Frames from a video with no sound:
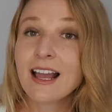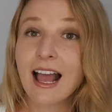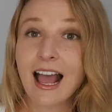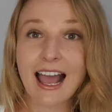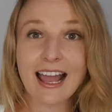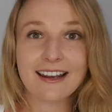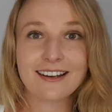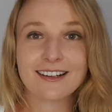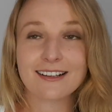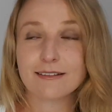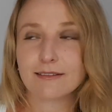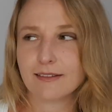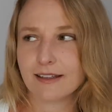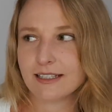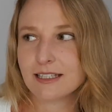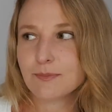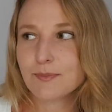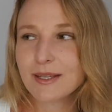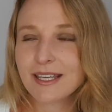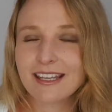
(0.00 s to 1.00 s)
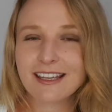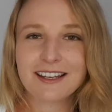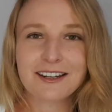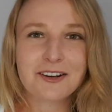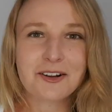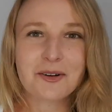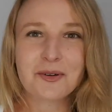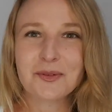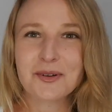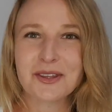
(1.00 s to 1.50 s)
and let's
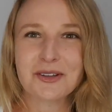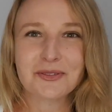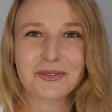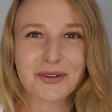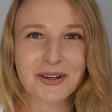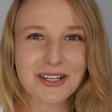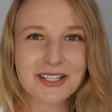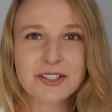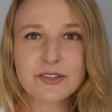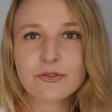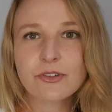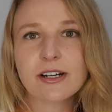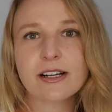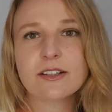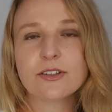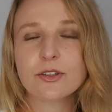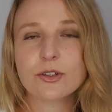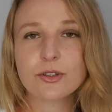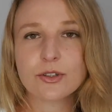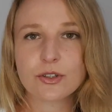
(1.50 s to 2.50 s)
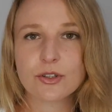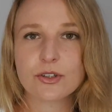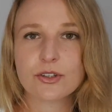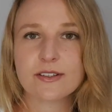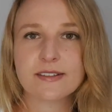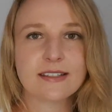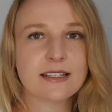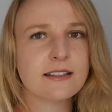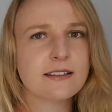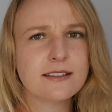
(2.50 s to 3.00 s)
begin with the first phrase you could
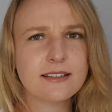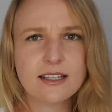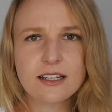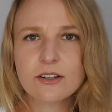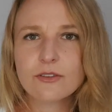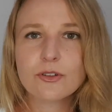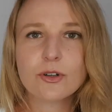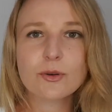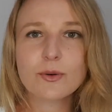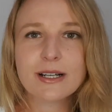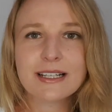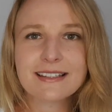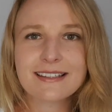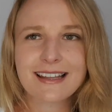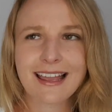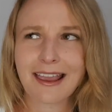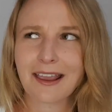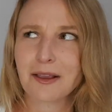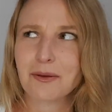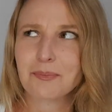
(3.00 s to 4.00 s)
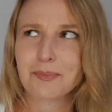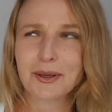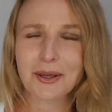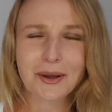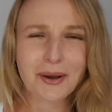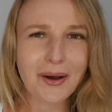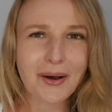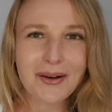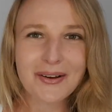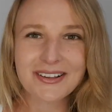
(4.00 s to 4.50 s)
use instead of always saying
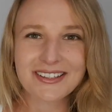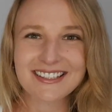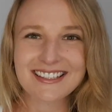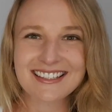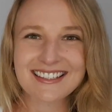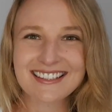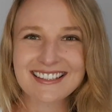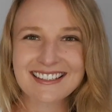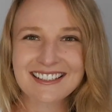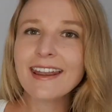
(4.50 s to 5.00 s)
because.